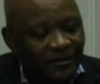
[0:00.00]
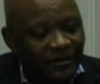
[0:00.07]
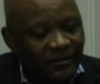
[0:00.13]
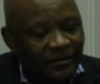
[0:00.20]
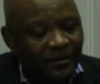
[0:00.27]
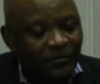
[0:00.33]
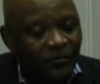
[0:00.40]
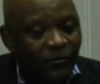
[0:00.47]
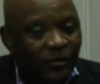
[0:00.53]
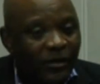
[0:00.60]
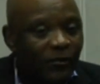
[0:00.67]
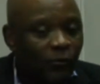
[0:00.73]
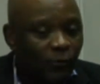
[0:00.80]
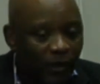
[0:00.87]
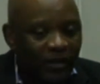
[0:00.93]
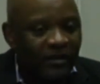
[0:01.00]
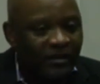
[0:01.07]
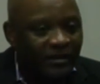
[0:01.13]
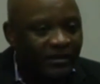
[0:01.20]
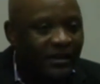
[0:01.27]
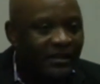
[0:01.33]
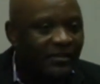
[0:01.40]
very quick
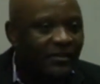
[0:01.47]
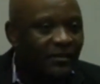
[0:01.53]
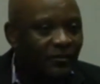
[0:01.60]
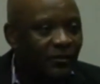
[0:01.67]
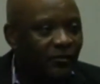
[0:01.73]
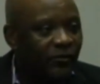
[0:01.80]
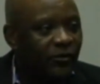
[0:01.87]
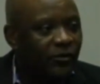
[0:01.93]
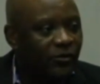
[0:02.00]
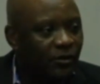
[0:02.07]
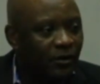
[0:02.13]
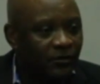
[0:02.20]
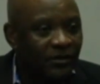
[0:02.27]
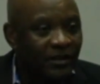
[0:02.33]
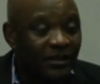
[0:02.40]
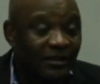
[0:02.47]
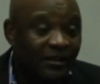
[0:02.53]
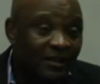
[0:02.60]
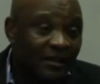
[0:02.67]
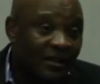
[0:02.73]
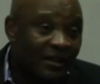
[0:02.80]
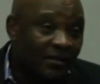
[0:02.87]
desk review of that.
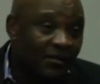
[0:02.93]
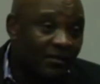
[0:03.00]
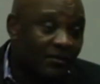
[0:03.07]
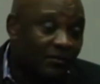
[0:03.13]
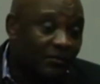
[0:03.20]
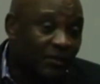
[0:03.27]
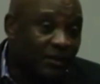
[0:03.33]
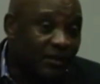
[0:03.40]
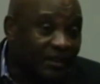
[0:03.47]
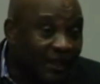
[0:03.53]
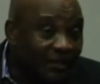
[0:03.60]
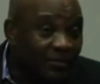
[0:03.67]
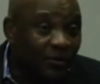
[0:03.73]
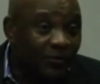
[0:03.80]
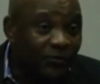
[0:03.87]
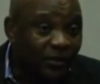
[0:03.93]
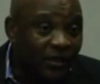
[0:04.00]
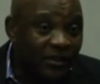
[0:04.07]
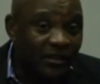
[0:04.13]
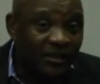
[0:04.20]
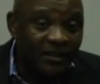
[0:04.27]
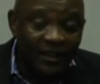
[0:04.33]
In terms of
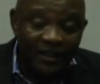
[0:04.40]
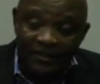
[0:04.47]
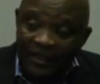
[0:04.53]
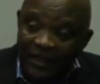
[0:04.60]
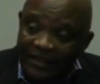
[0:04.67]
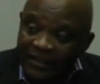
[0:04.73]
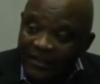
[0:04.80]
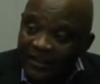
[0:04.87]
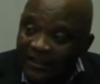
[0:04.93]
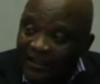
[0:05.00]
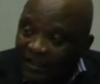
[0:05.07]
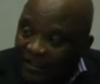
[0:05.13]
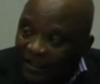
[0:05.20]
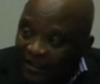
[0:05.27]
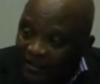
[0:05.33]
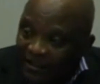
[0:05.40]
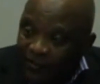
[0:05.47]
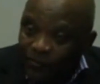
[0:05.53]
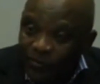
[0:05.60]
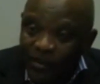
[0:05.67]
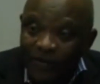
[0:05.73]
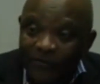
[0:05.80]
training, as I indicated earlier,
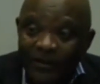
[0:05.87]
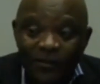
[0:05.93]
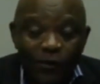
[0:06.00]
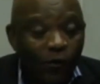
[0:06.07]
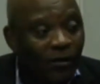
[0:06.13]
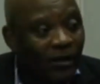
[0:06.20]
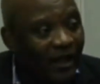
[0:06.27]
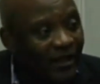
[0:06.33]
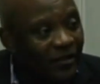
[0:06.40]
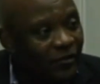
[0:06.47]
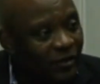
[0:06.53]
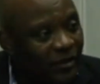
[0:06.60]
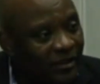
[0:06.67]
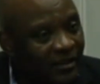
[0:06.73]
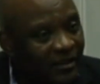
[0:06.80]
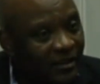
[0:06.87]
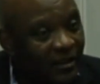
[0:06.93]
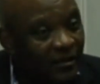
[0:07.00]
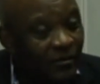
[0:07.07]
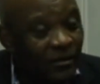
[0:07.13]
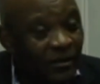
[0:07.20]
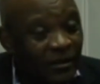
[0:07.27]
we have an online training
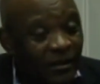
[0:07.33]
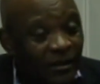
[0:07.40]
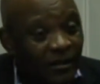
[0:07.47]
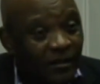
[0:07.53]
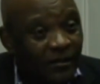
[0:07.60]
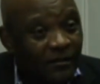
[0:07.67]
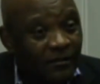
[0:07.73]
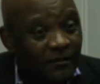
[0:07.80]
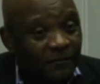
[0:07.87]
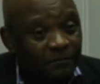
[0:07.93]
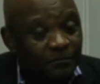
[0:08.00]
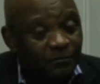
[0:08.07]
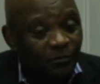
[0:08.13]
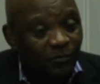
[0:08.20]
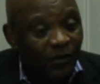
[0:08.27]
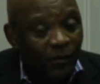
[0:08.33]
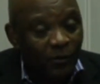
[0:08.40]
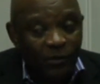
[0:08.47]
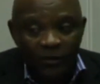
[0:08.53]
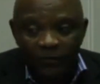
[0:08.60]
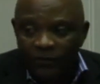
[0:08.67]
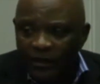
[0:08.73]
that
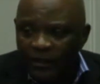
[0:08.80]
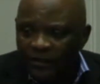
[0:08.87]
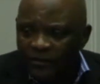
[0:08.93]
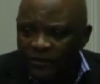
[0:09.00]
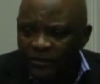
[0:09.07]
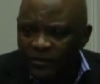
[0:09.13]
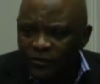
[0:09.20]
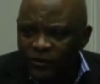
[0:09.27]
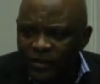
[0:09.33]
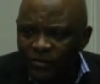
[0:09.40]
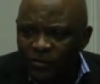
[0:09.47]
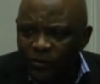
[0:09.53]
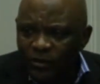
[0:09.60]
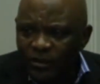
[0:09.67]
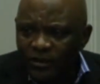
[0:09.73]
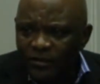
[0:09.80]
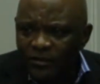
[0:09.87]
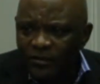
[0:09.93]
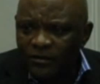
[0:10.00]
we've actually trained more than